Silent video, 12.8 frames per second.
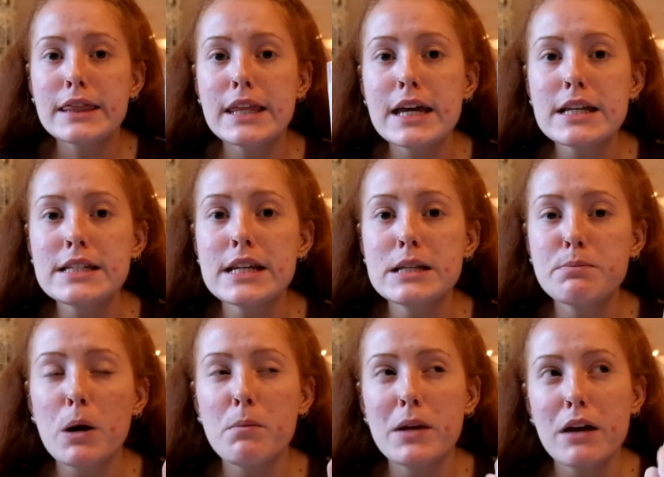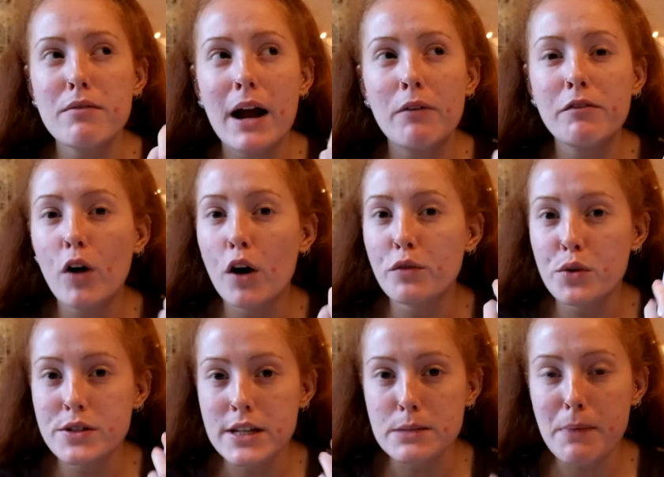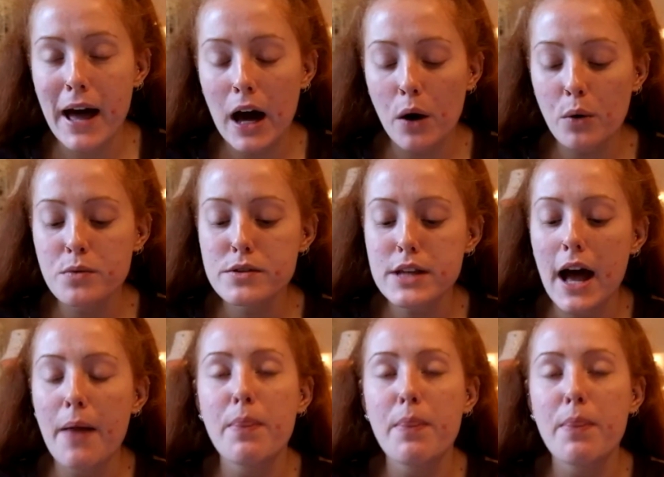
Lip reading: This is probably around £5 or £6,